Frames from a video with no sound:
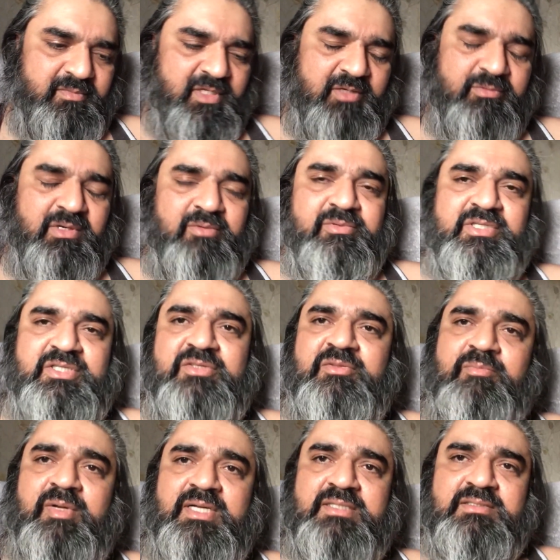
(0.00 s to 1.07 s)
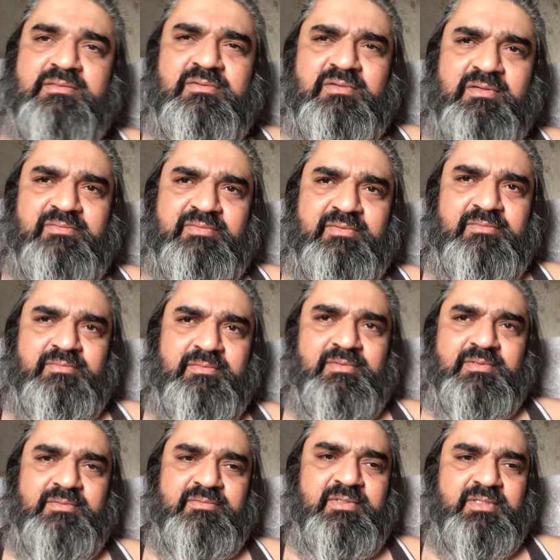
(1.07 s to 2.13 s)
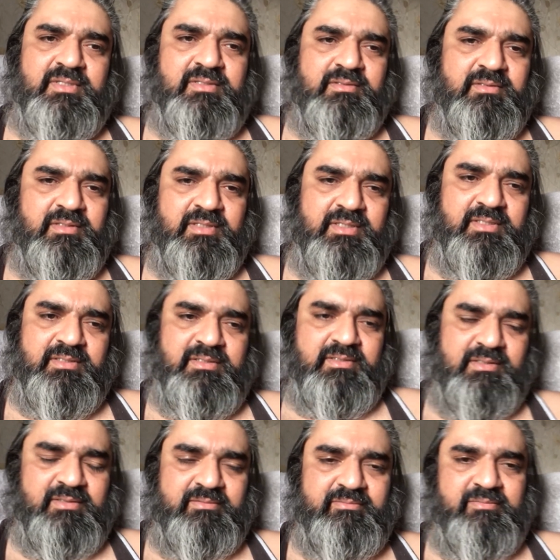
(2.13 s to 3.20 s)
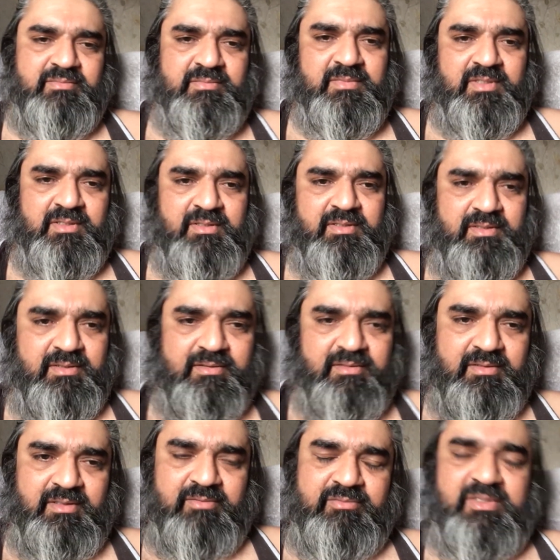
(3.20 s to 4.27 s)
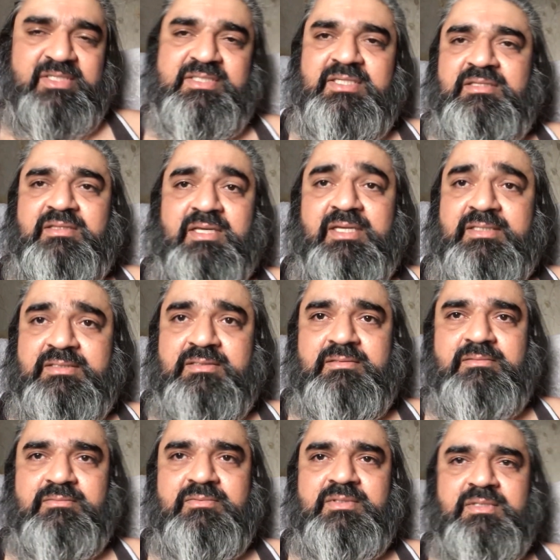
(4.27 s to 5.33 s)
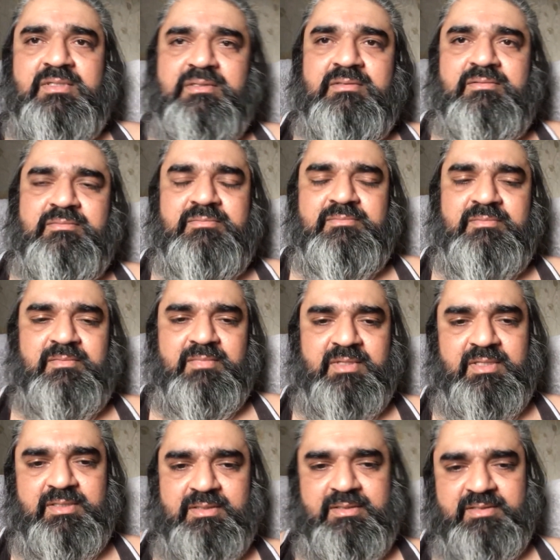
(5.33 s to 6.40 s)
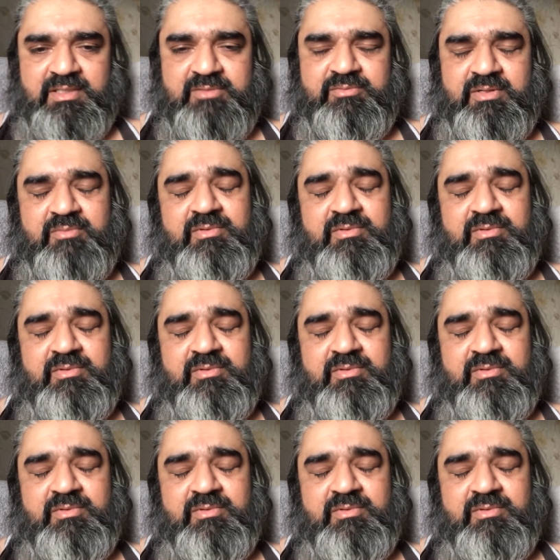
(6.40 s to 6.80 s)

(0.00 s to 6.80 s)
well, I wish you the best, all of you, really, and I want to say thanks, really. That's what I